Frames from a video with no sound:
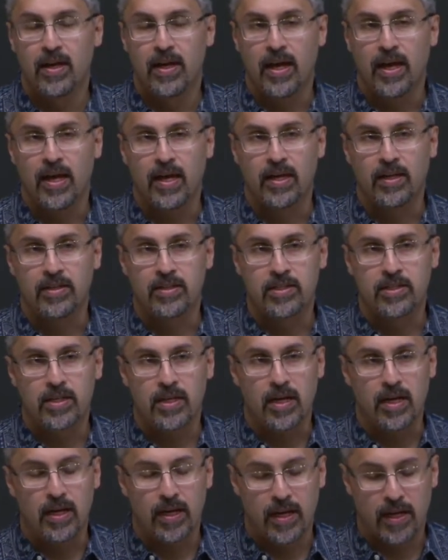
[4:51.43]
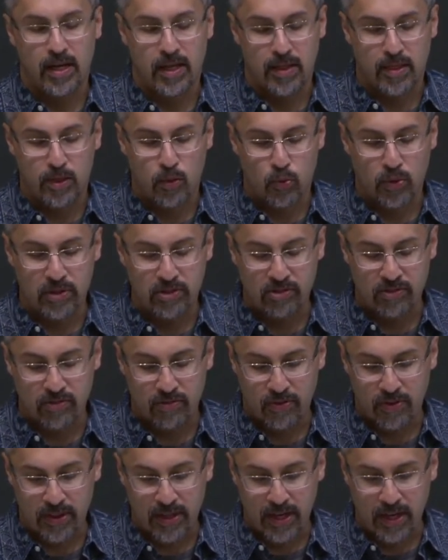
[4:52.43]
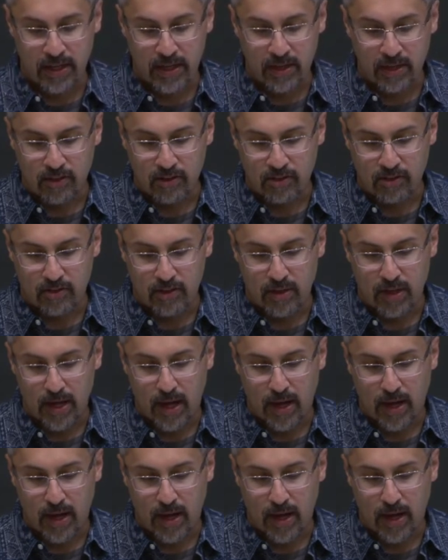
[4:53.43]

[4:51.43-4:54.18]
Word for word: And uh, the reason for that is